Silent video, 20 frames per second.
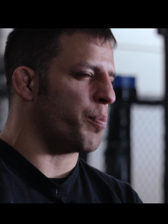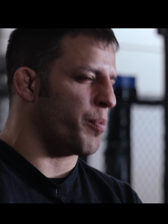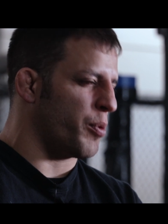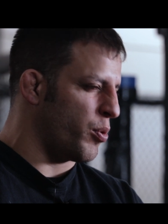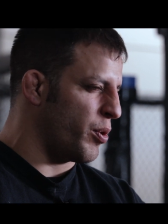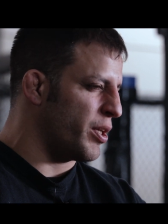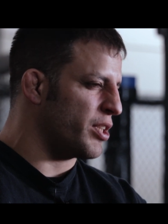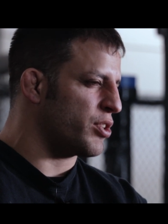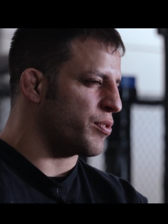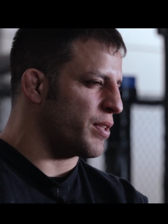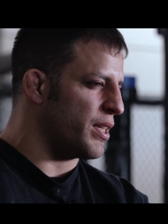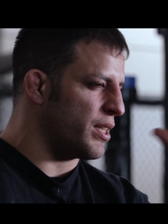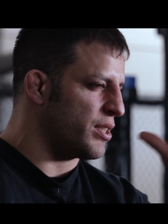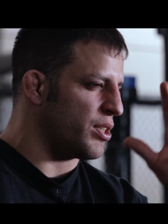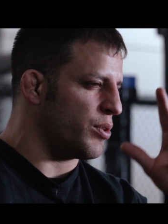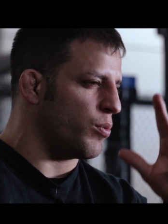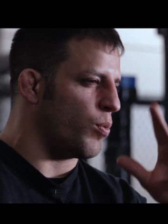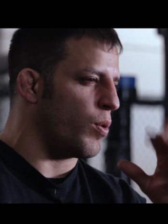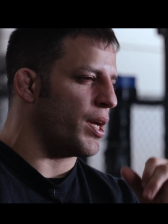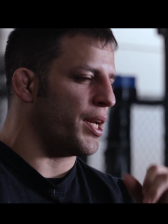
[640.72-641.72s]
But Royce
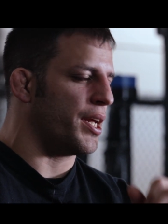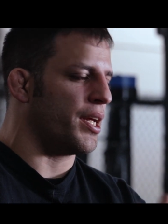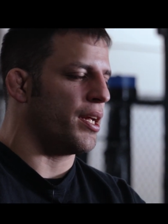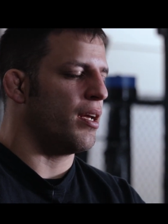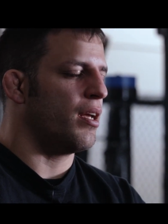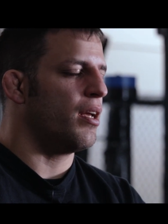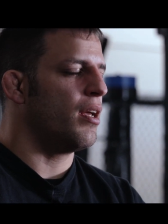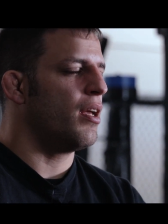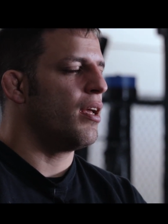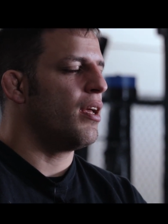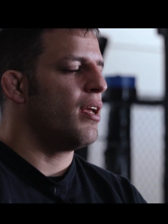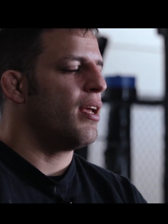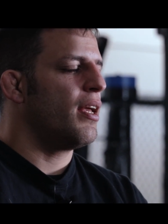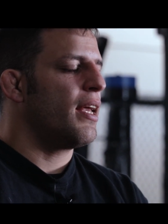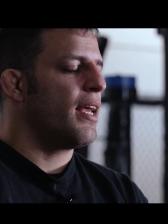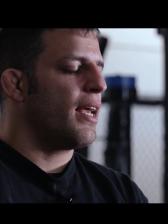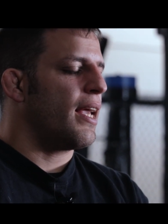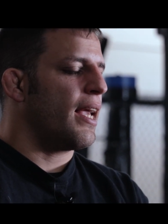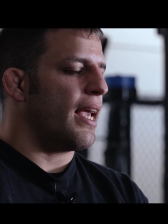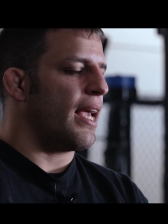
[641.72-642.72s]
Gracie won it.
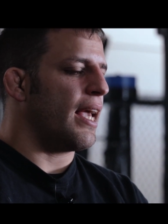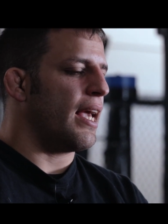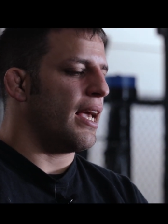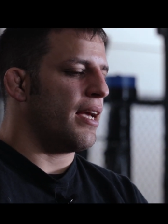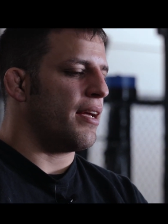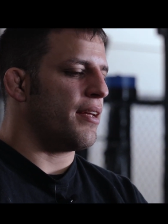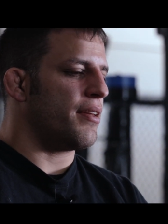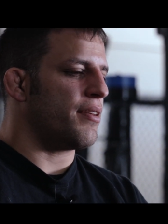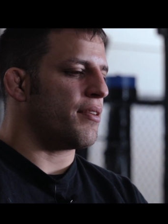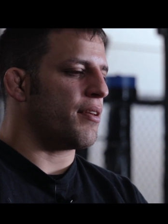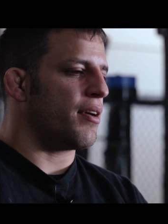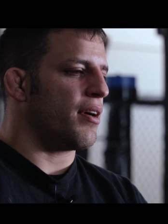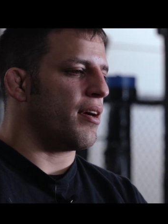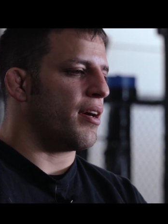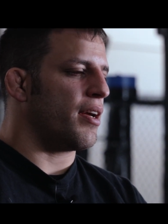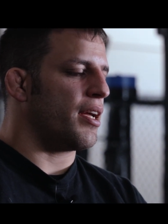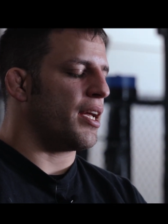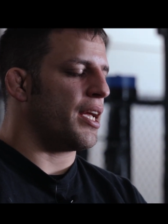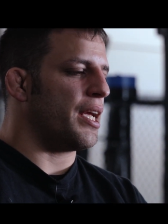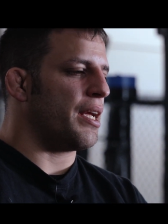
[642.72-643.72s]
And
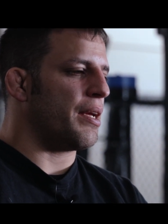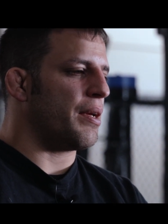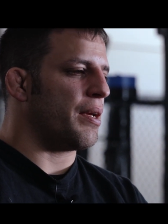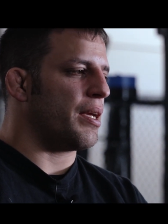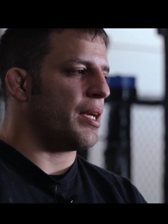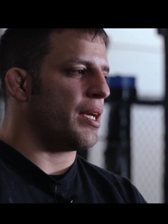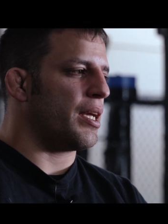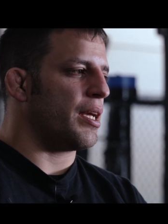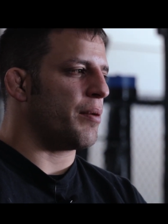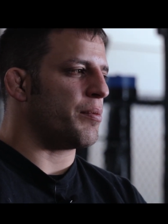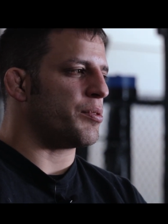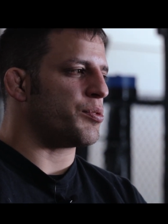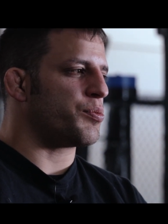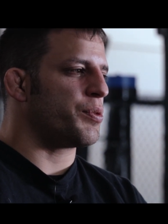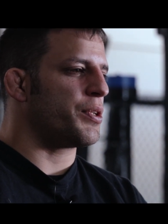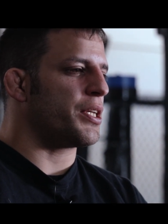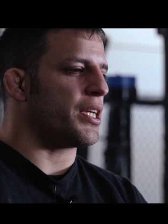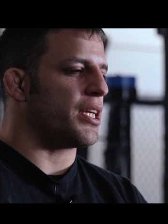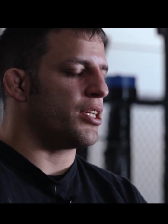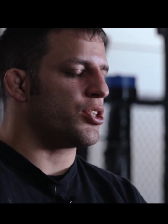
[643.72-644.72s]
it was
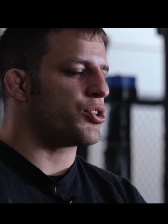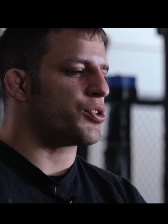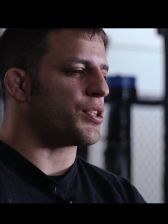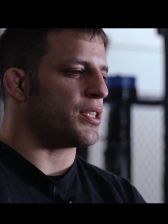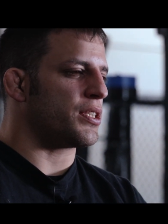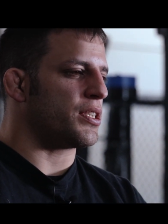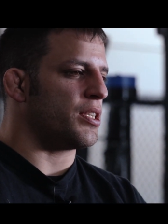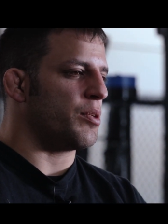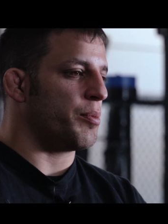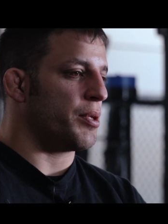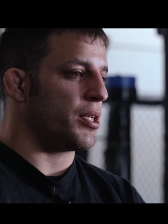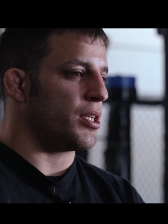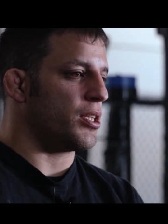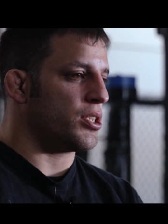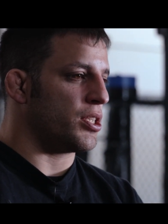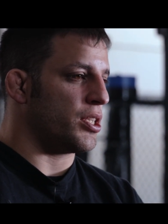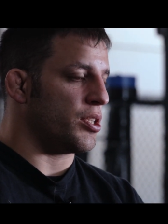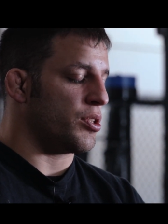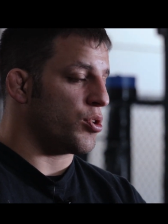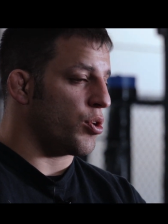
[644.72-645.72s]
really interesting because
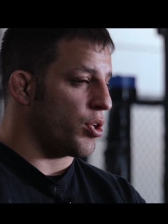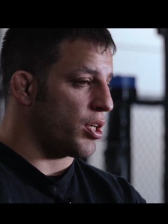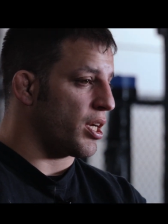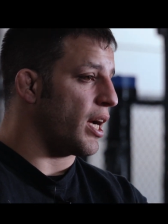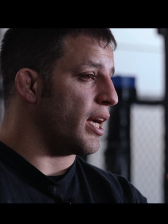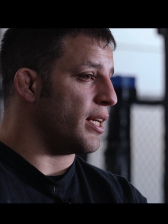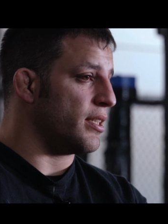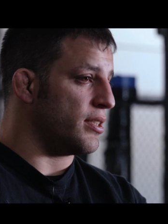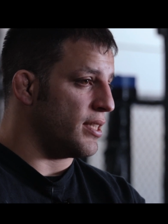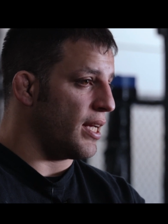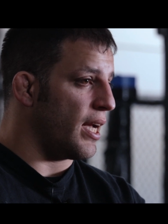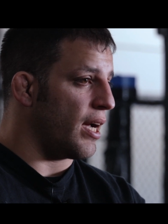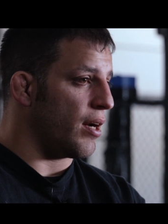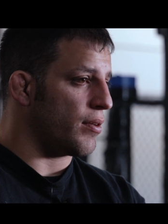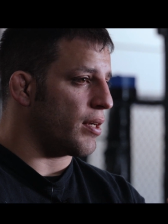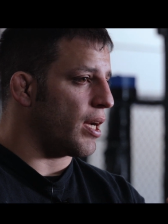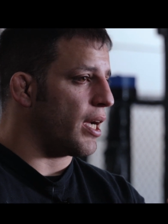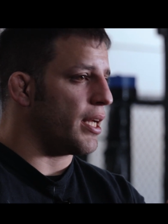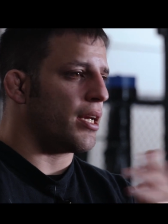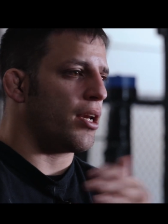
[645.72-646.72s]
he took guys down.
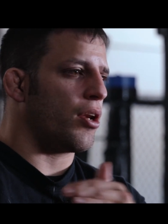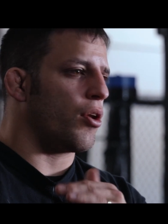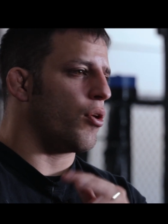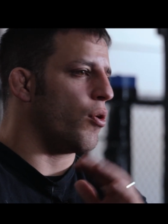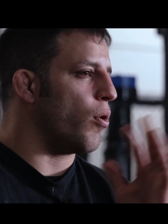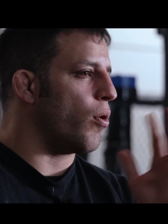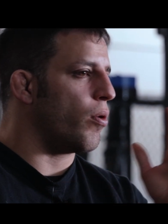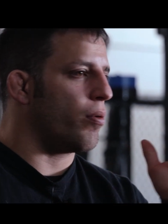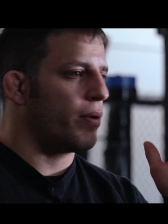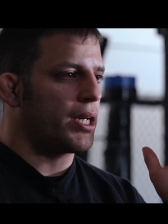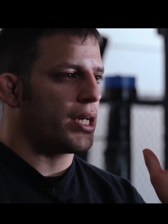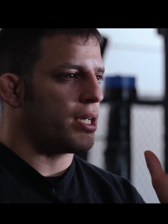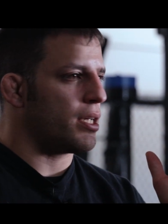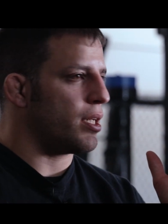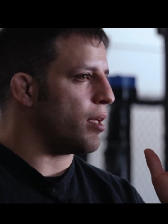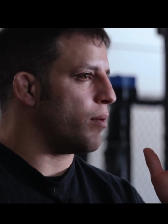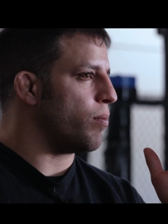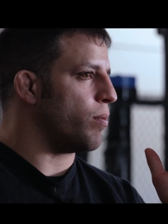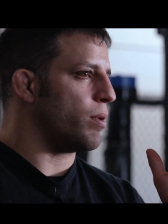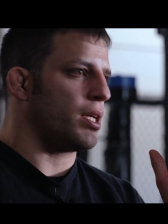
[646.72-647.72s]
I didn't know what he
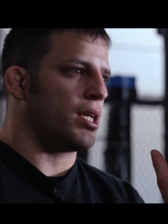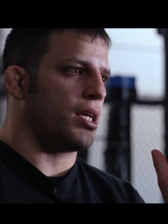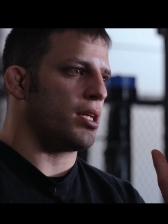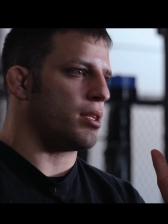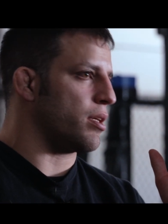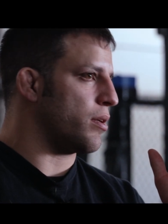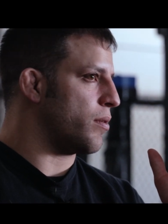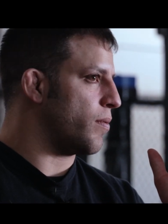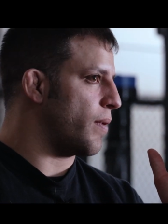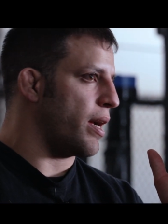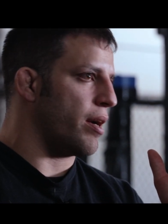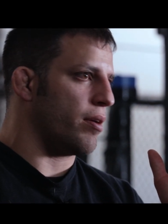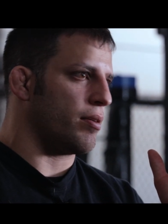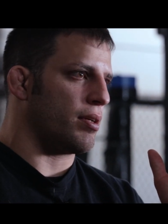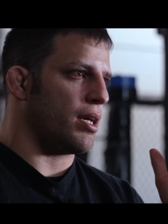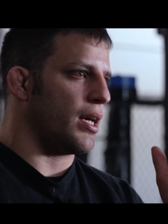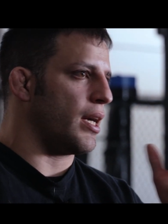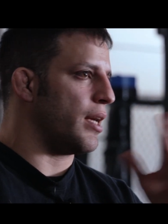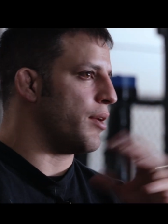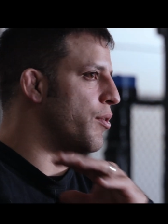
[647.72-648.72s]
did when he hit the ground.
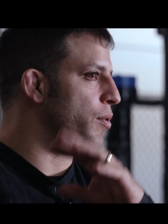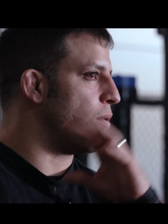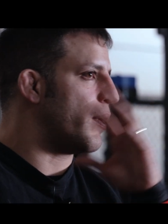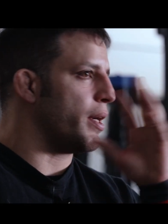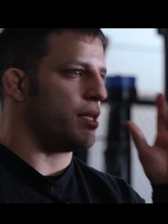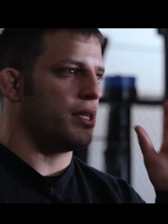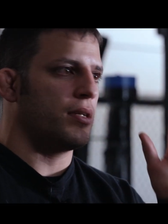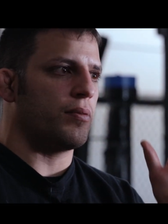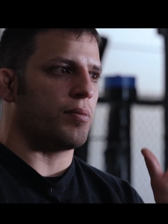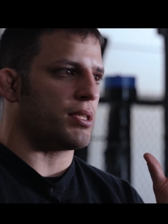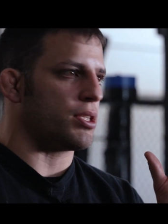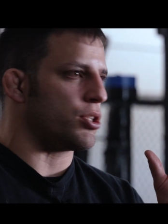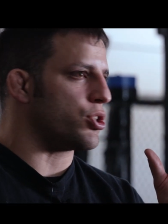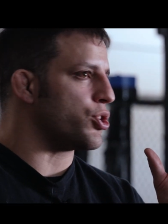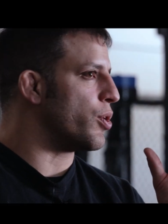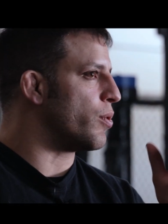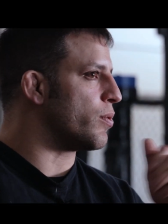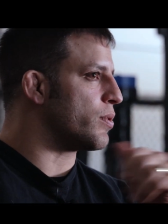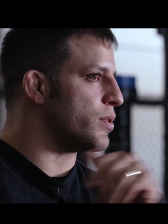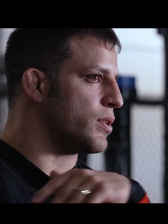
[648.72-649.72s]
I had no idea what the
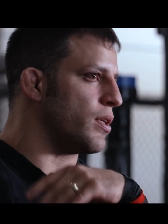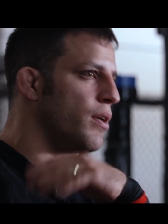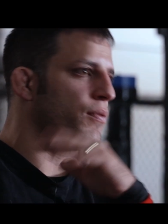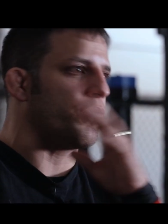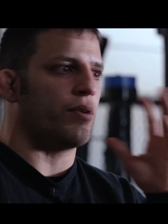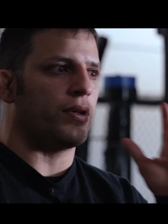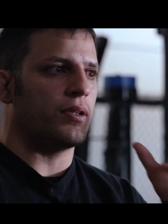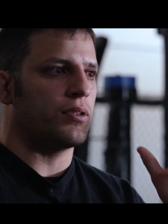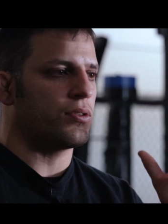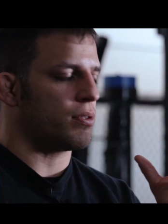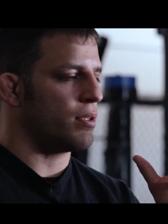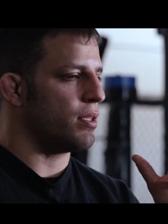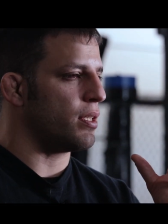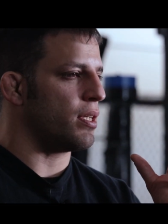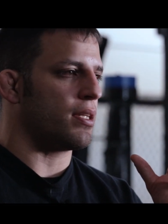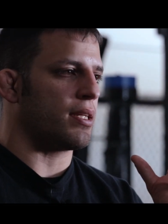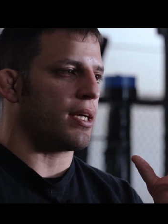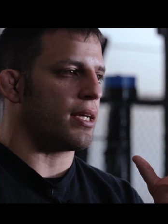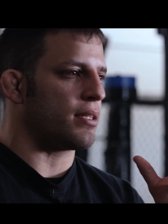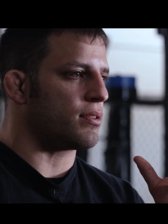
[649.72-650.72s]
choke stuff was or any
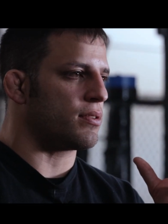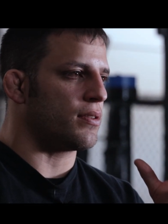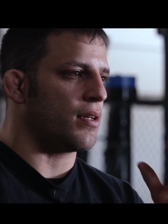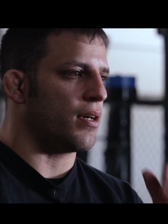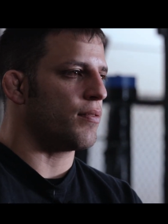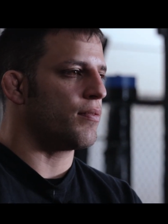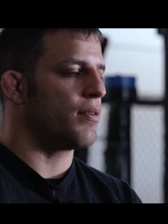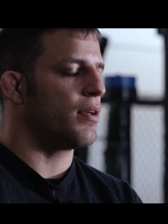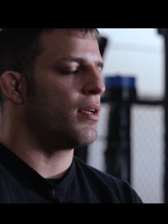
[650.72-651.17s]
of that stuff.